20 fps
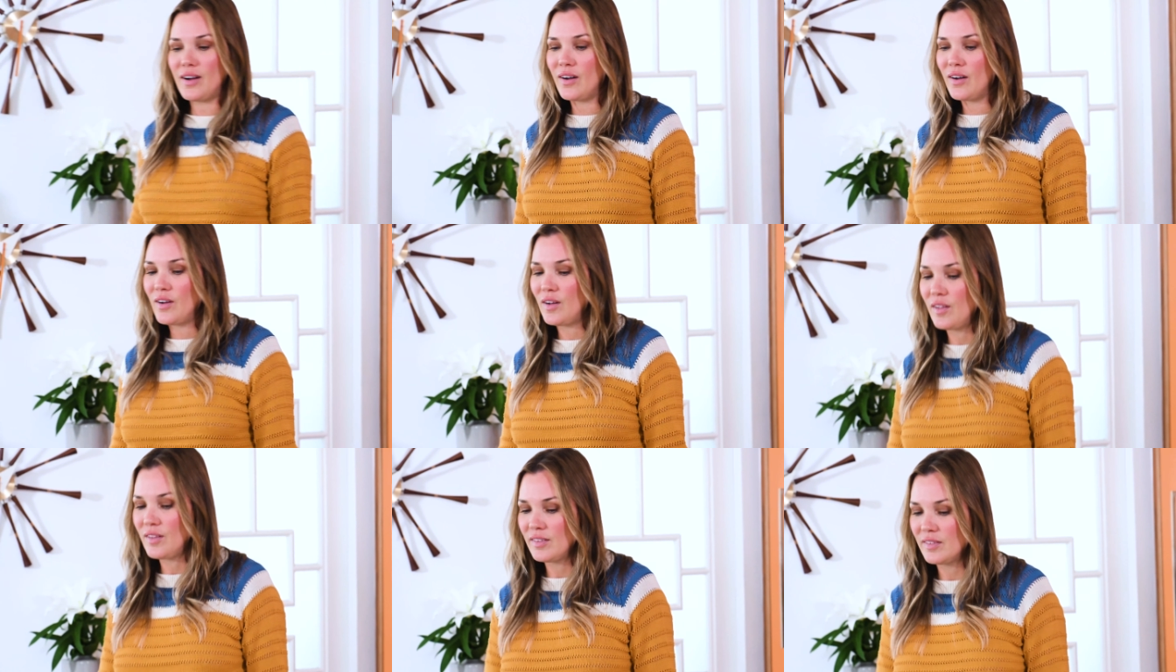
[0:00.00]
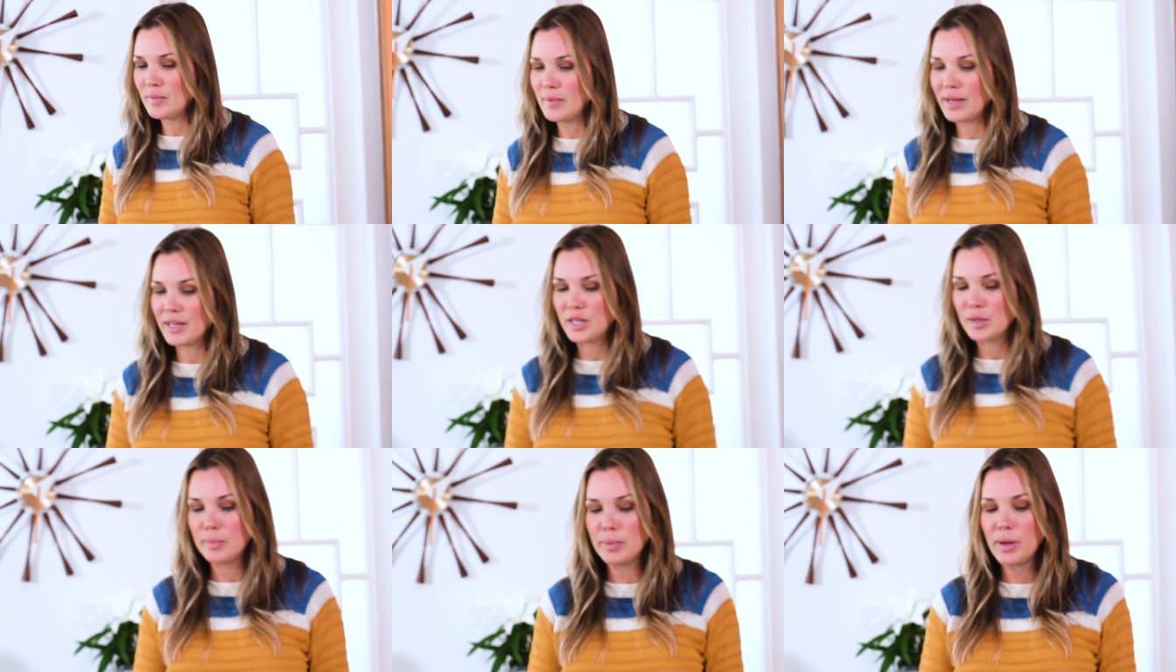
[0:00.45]
All of
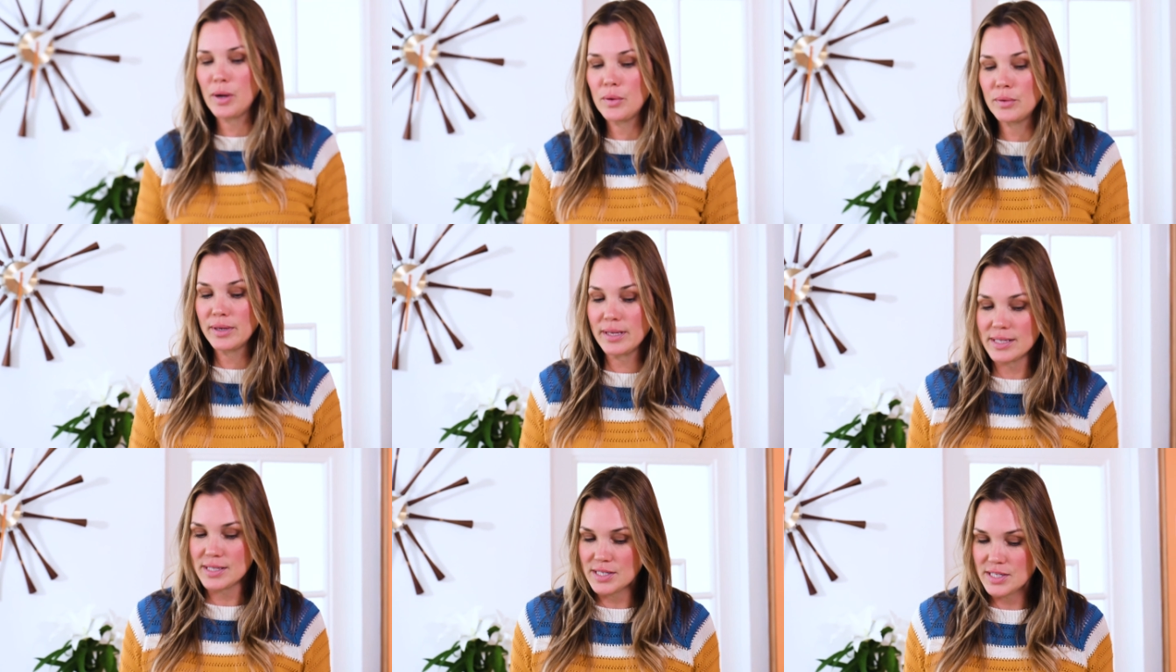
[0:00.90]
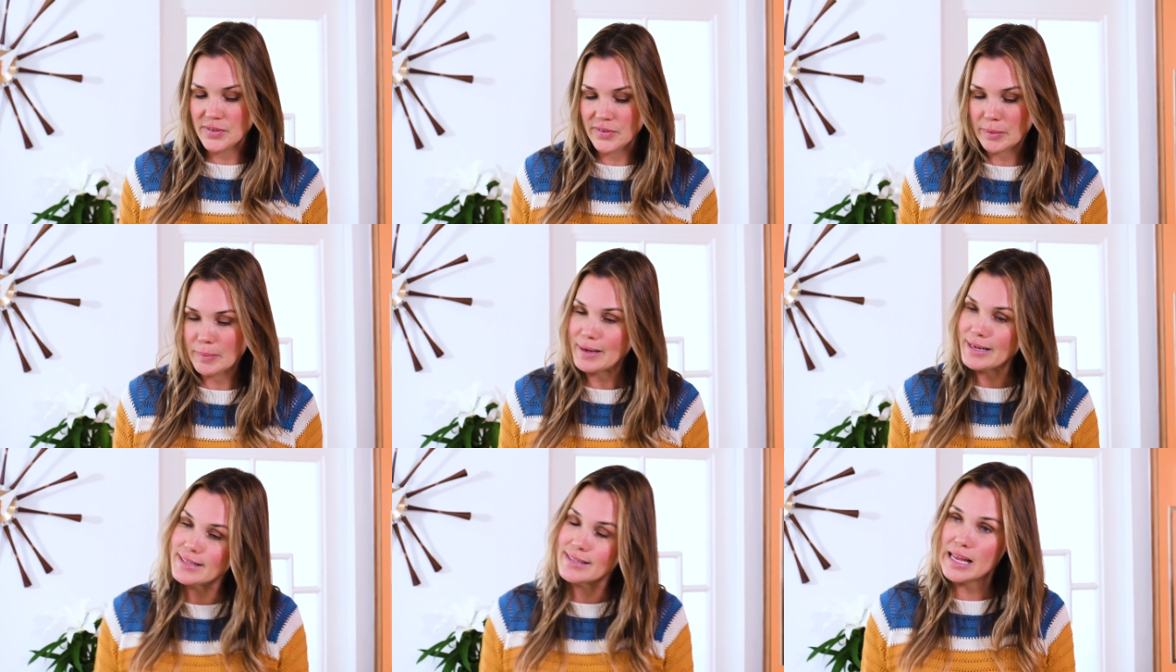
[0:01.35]
my components
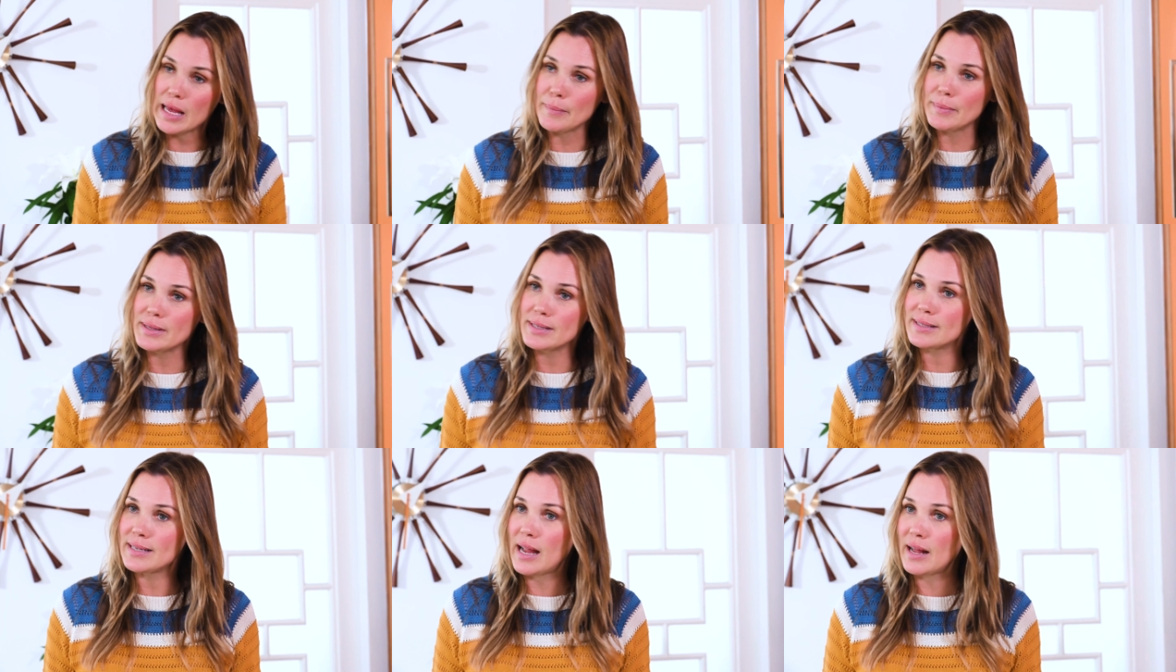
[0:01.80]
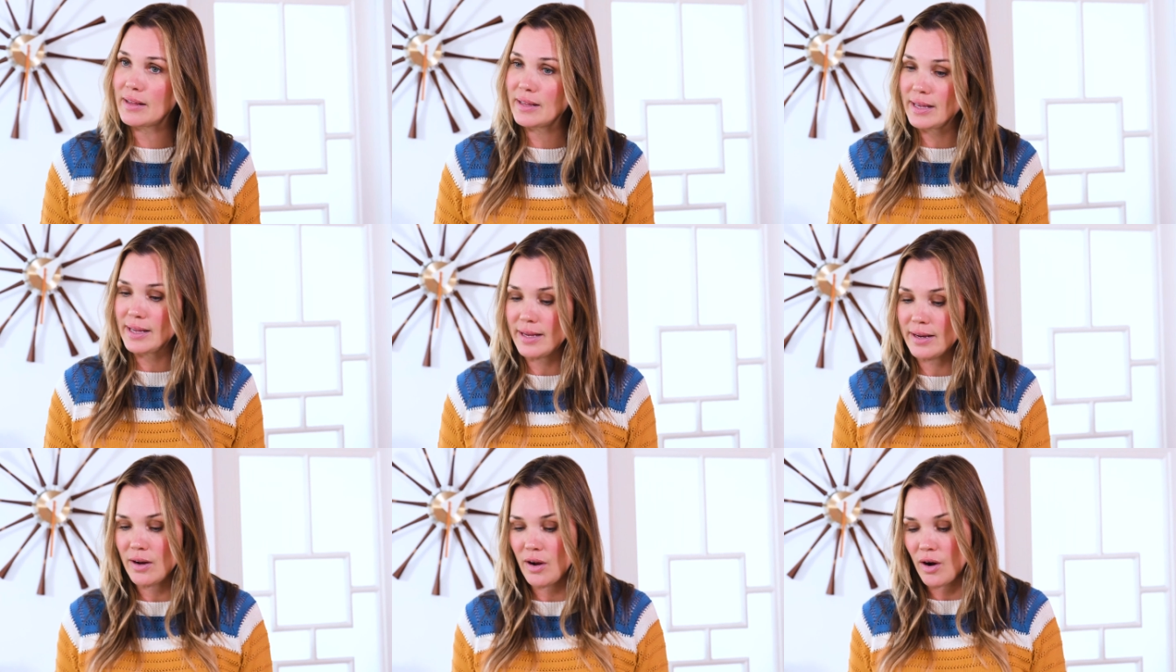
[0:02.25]
for my salmon
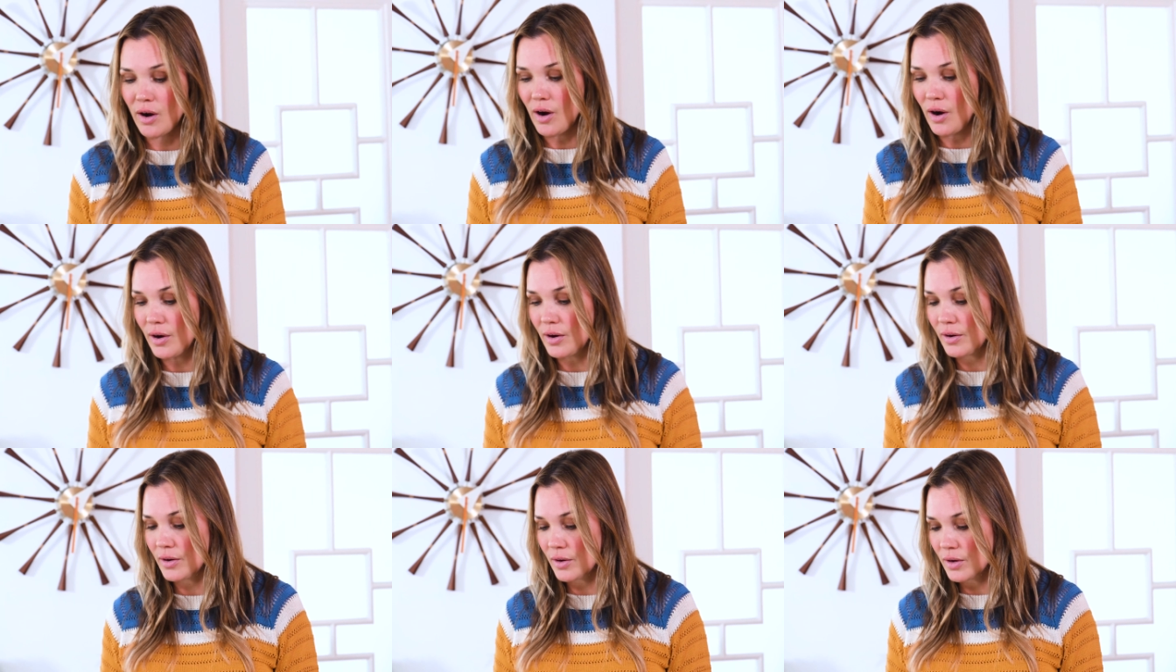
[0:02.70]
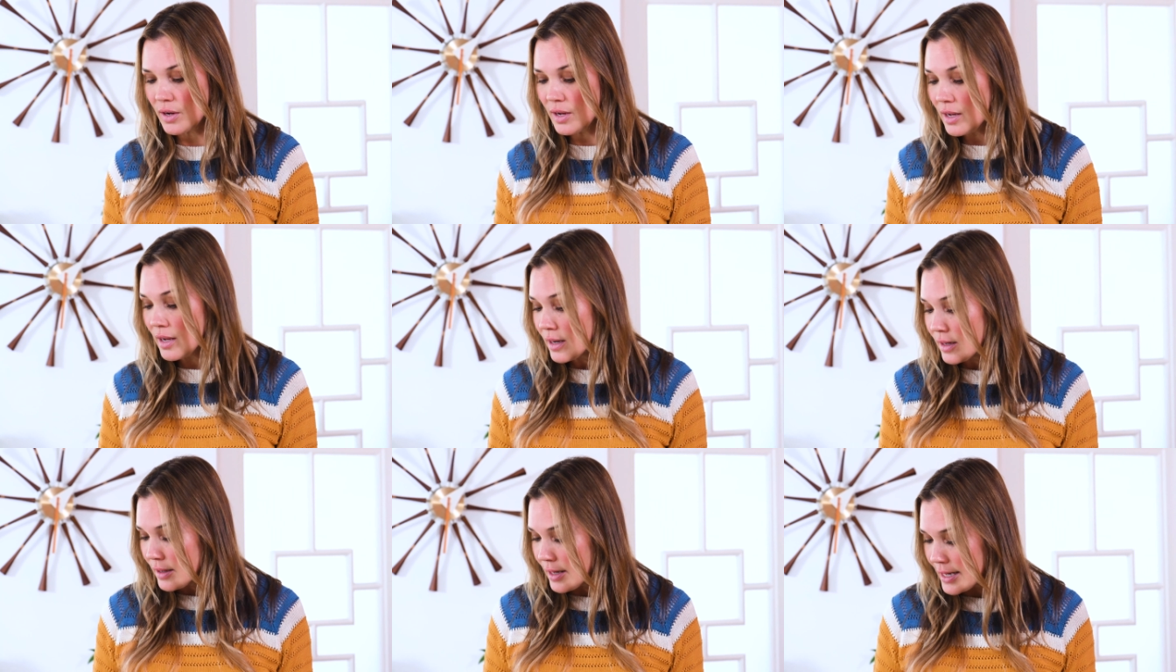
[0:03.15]
salad are
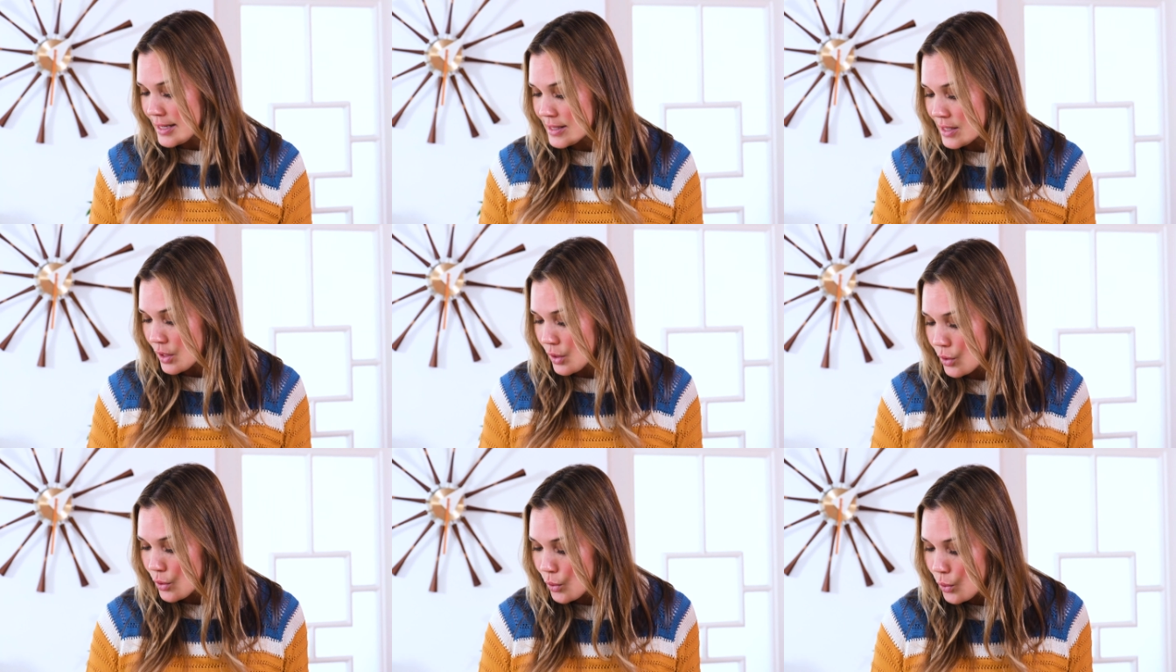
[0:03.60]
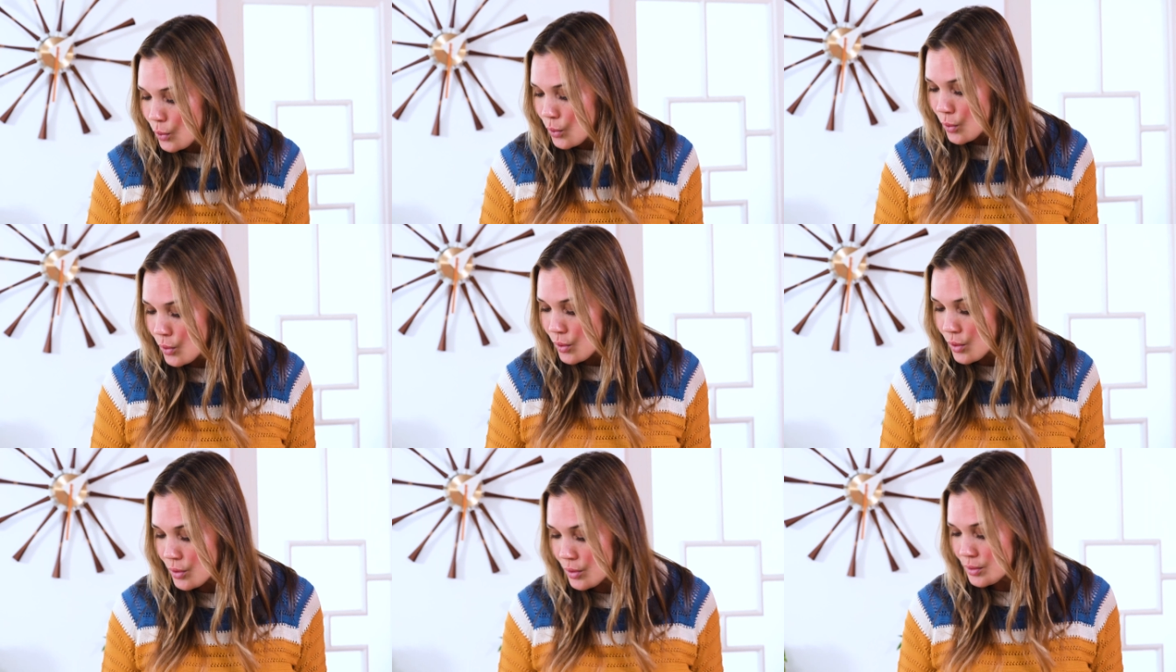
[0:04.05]
nice and
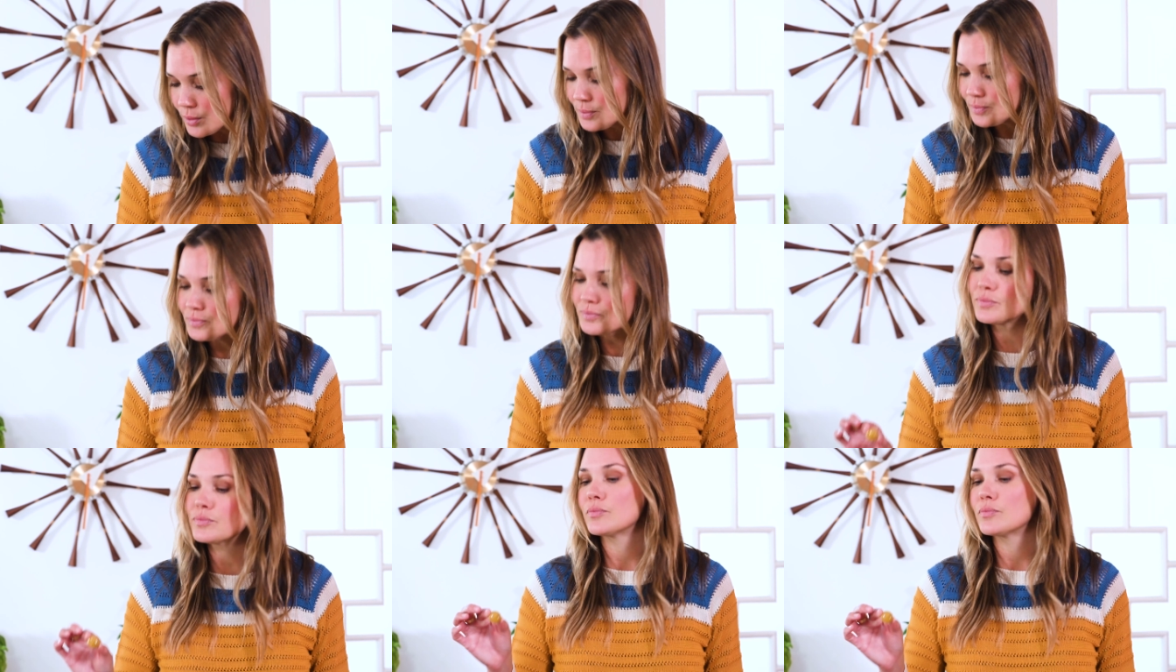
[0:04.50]
cool.